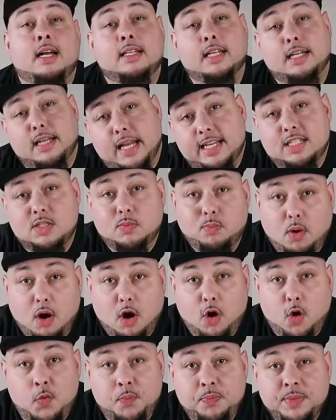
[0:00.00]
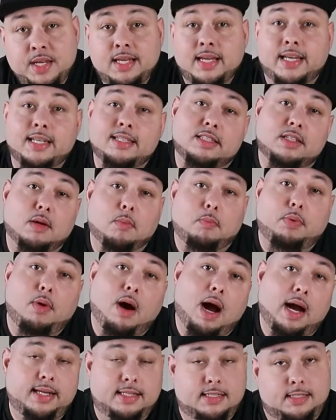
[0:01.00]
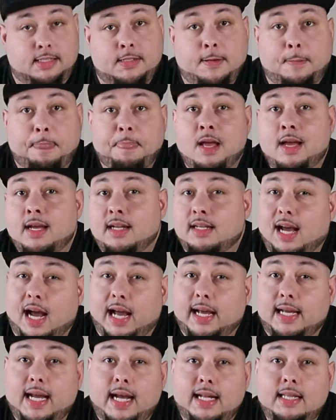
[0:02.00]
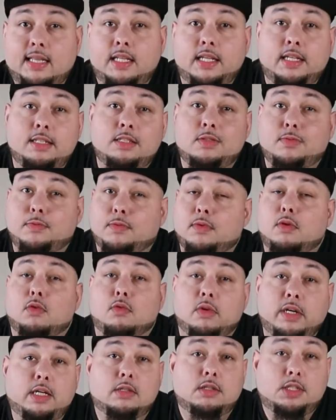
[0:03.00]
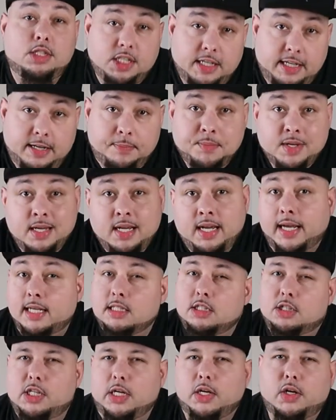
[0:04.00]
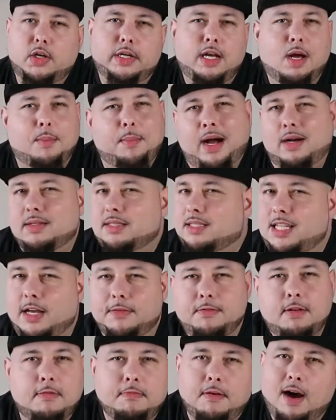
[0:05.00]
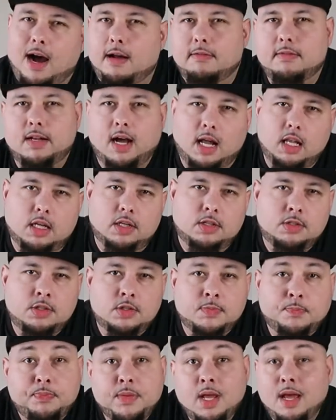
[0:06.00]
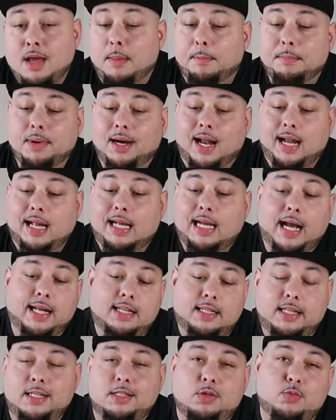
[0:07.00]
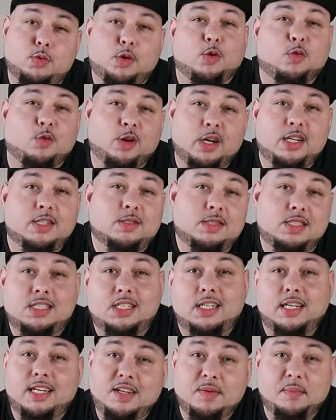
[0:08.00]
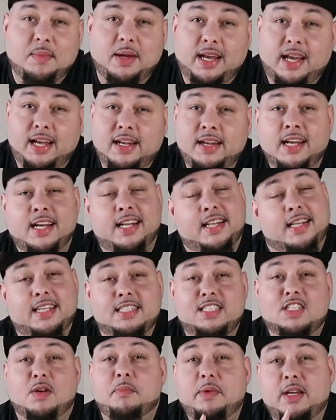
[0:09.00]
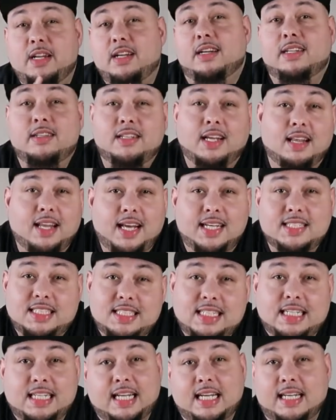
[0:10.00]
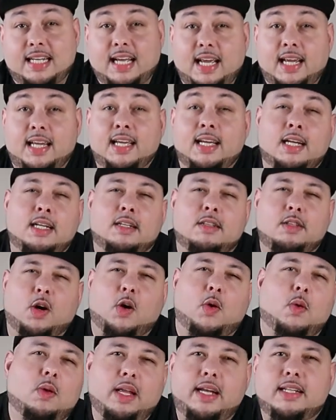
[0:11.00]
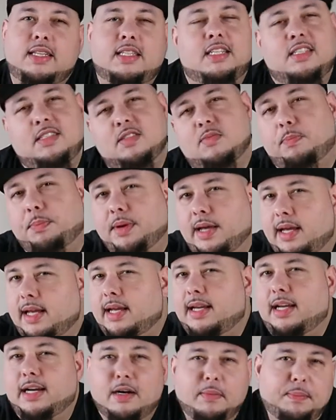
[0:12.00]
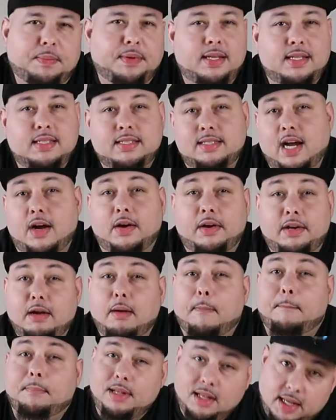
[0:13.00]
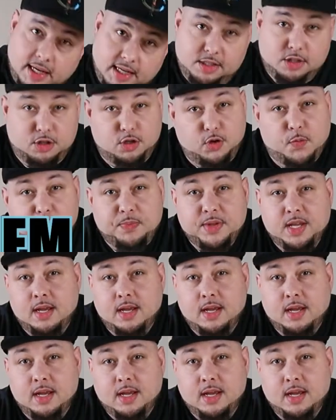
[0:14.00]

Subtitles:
The next pro is the price. Now, I got this for real cheap. It's generally about $75, but I got this one real cheap, man. That's going to be the lesson of the day. Don't let these big companies out here play you.